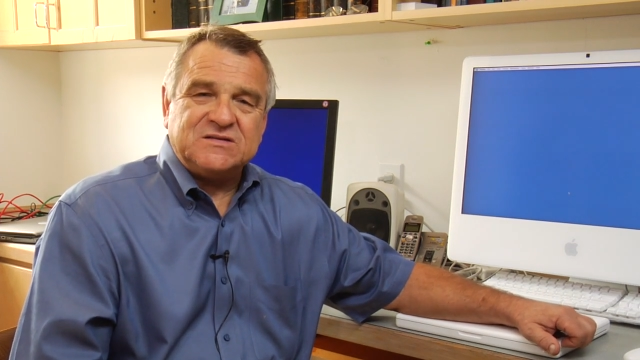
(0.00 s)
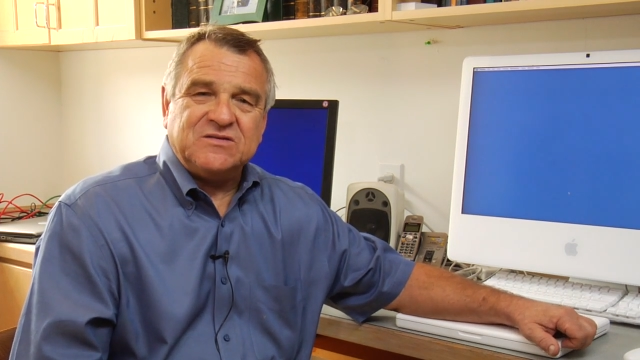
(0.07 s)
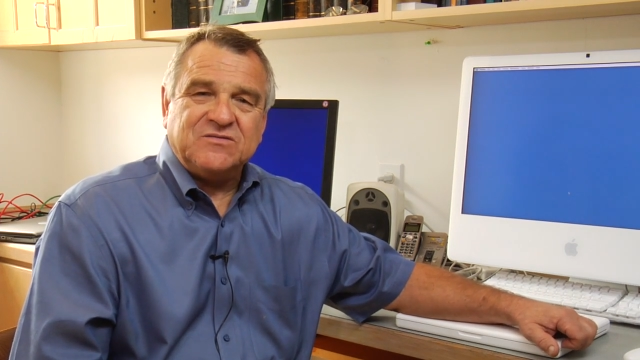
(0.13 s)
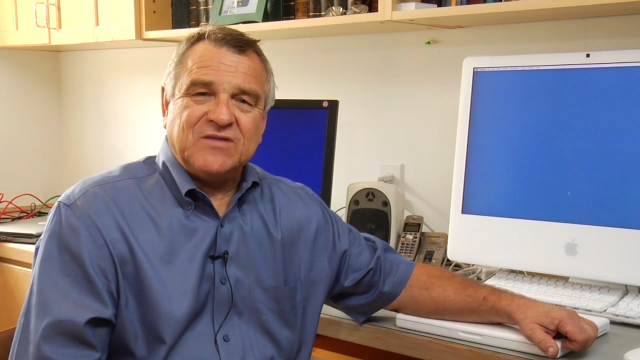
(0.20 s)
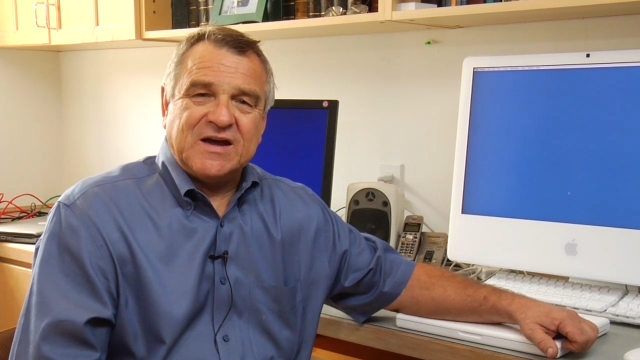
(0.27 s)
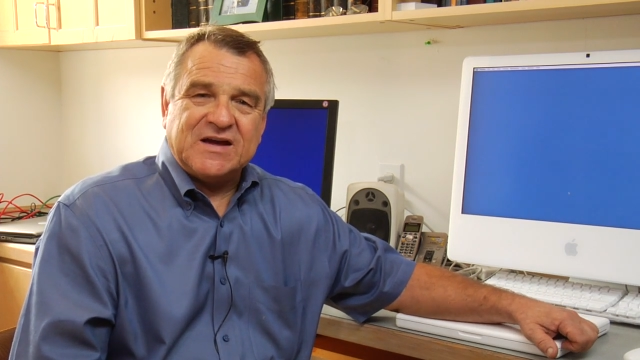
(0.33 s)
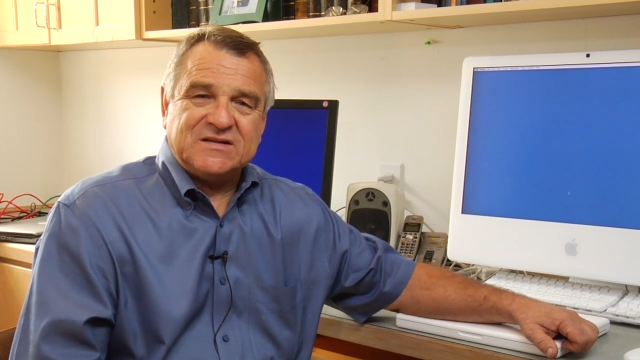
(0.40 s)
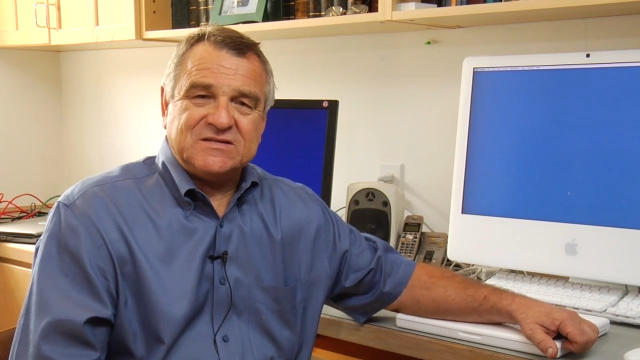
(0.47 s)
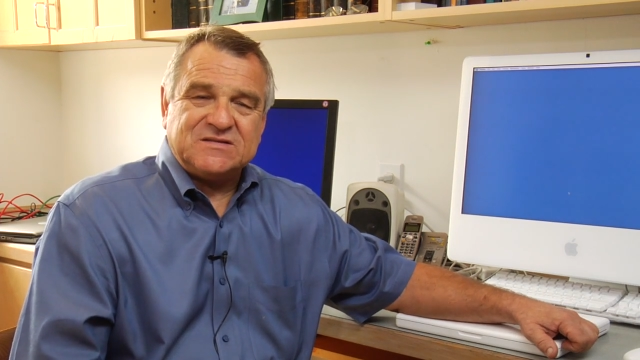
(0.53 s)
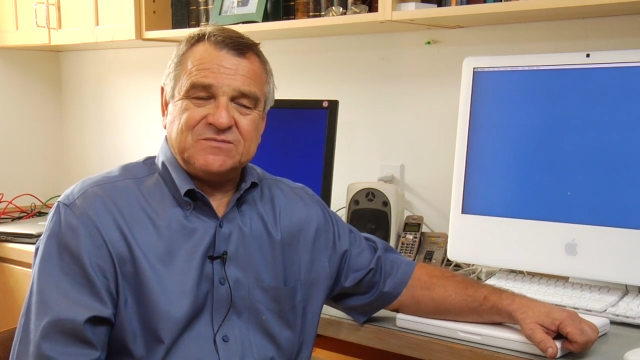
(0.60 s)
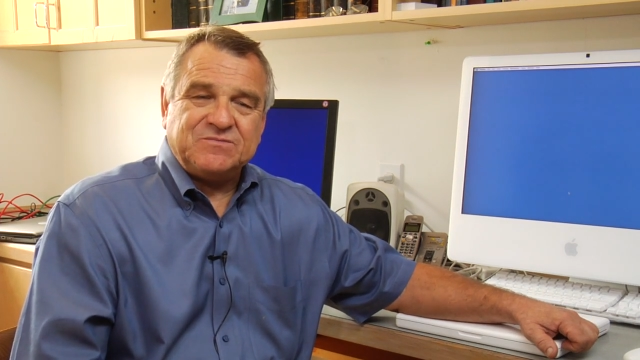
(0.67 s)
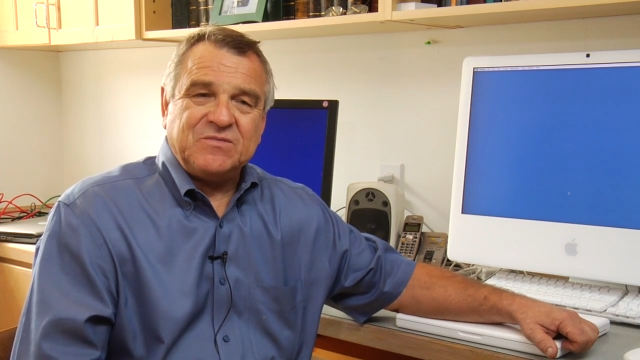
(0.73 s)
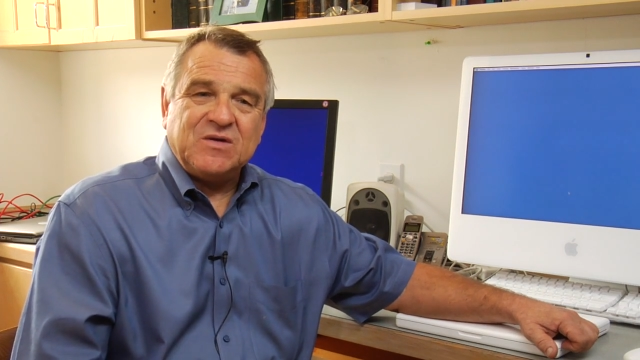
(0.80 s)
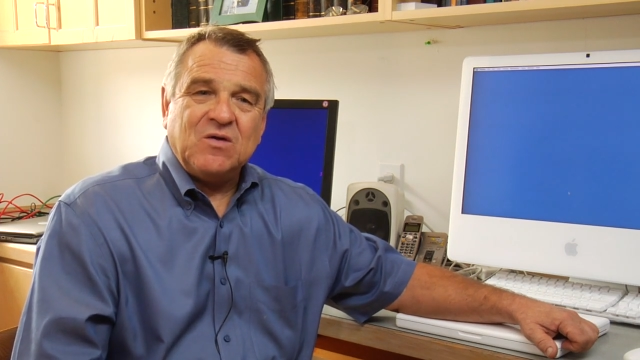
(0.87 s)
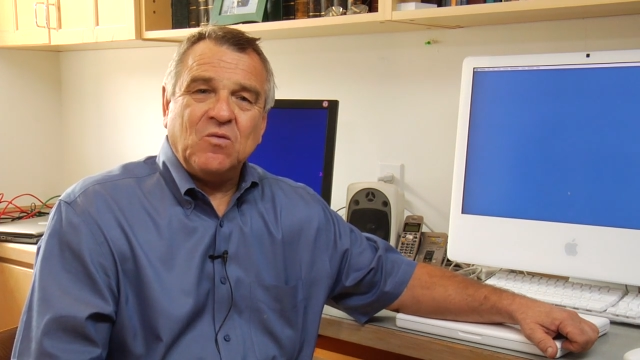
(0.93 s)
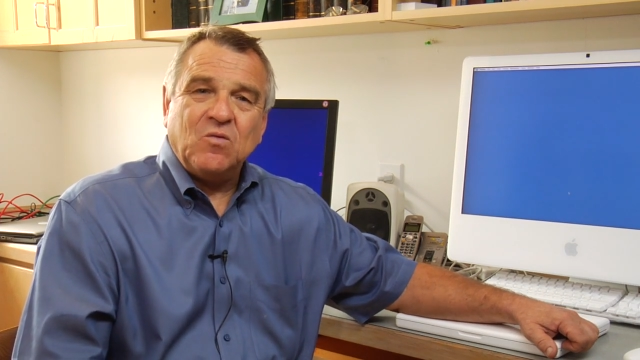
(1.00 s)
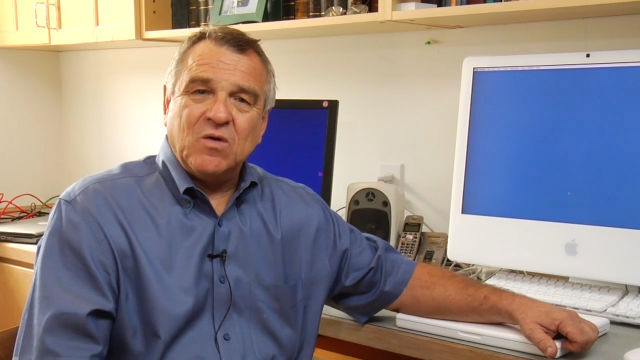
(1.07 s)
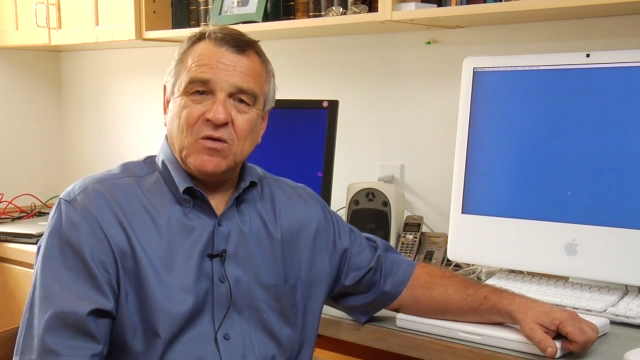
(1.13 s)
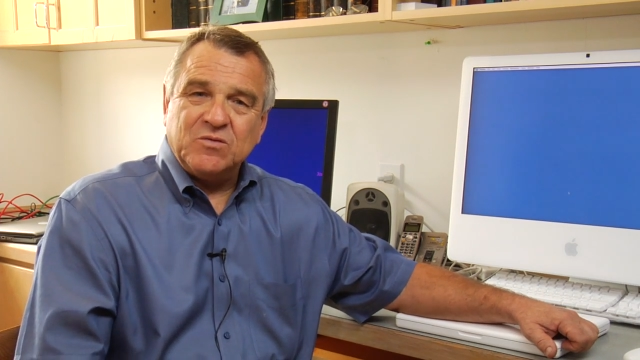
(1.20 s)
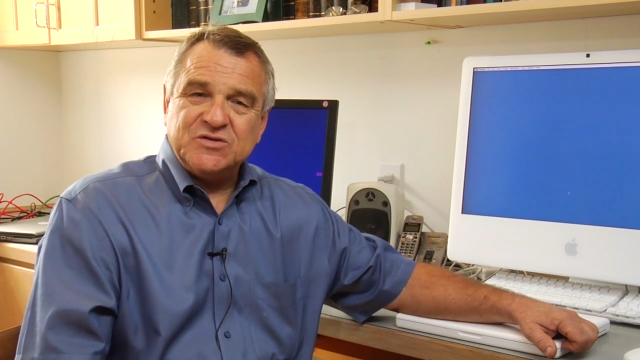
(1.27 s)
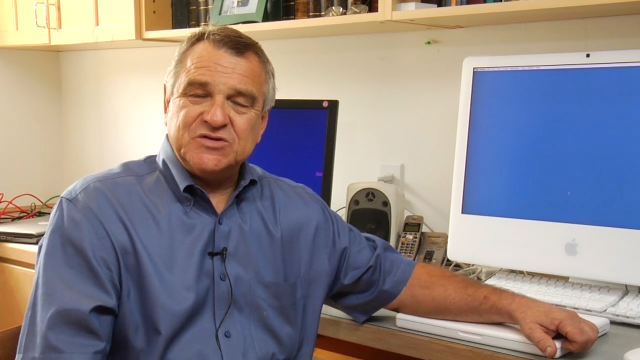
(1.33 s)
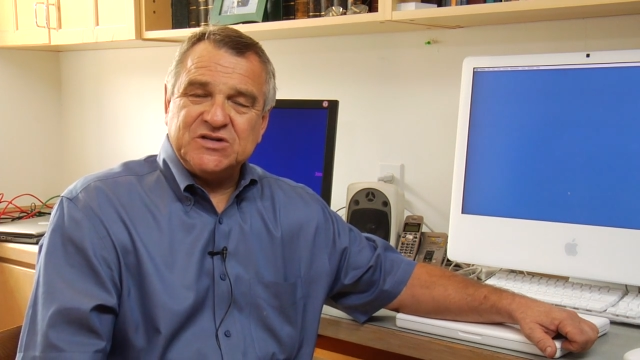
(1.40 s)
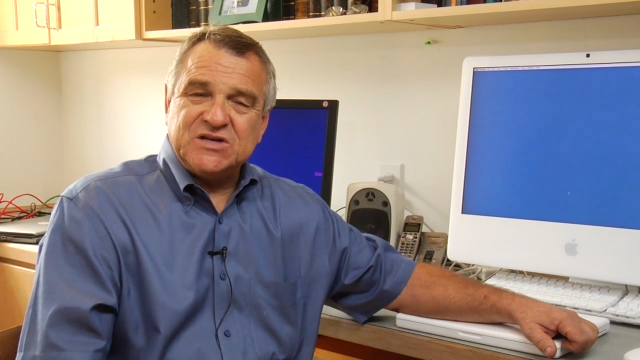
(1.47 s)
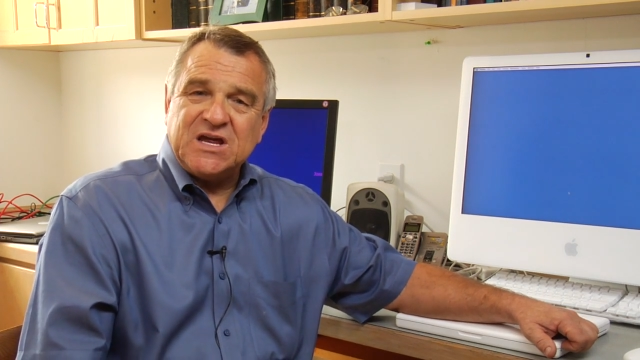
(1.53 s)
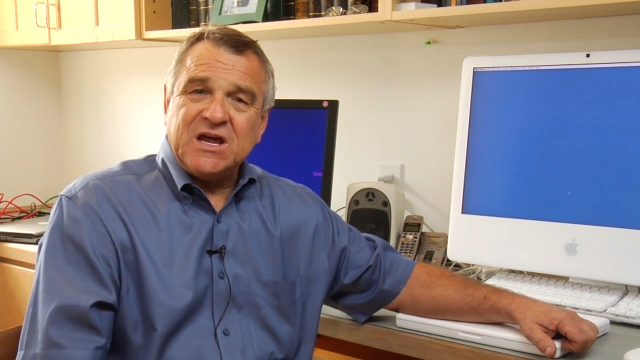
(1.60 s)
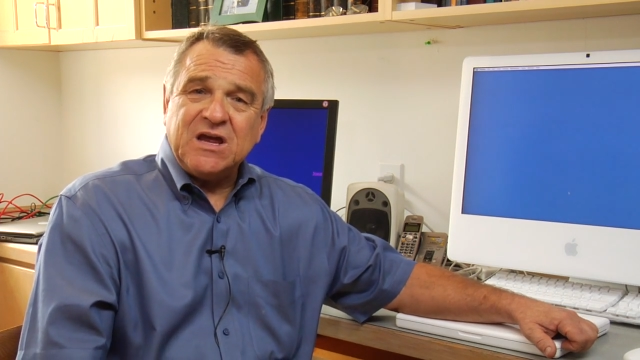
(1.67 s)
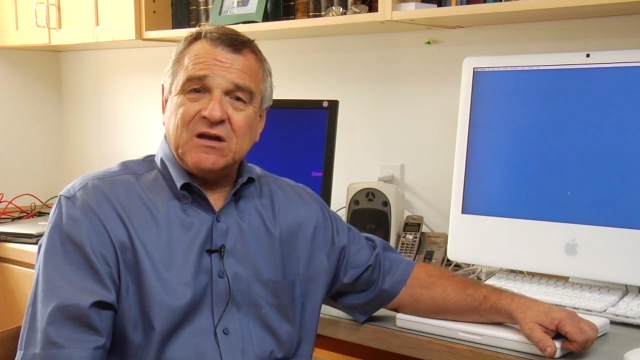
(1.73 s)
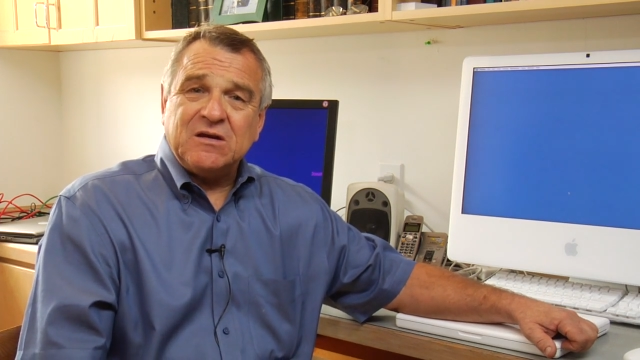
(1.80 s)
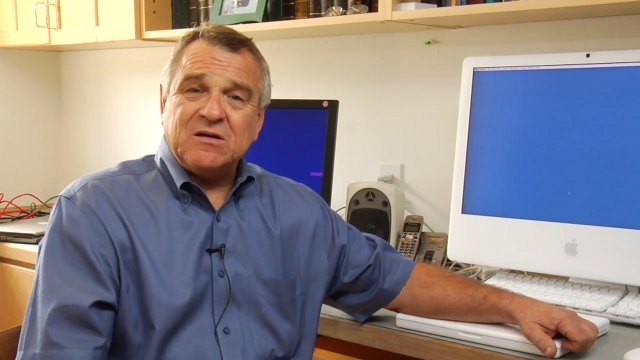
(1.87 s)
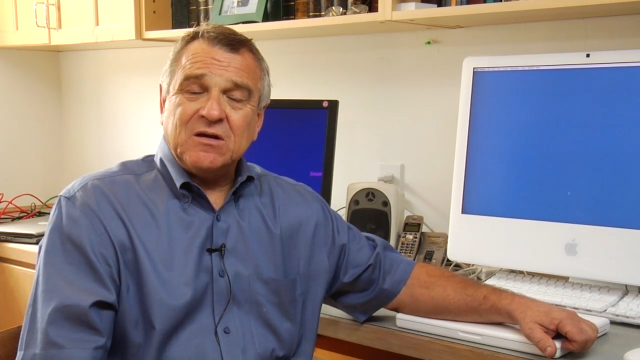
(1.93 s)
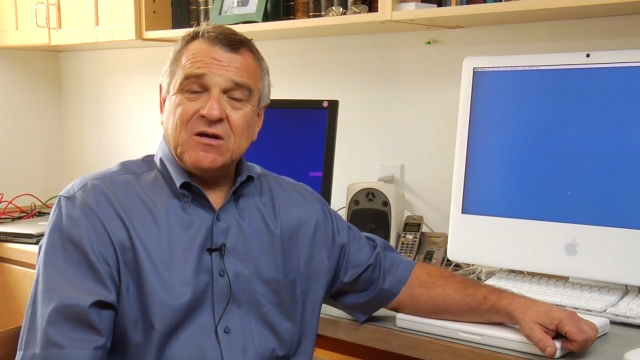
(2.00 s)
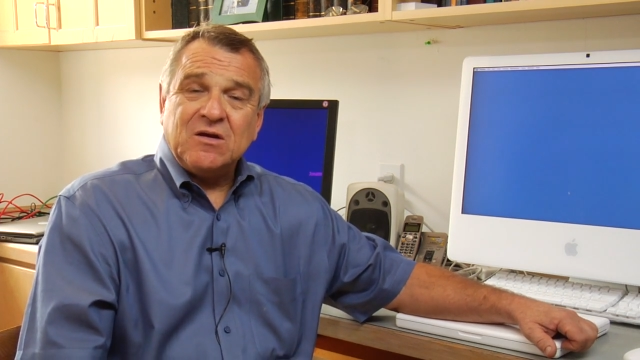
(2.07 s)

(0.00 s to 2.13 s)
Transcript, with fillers: device. What would you need?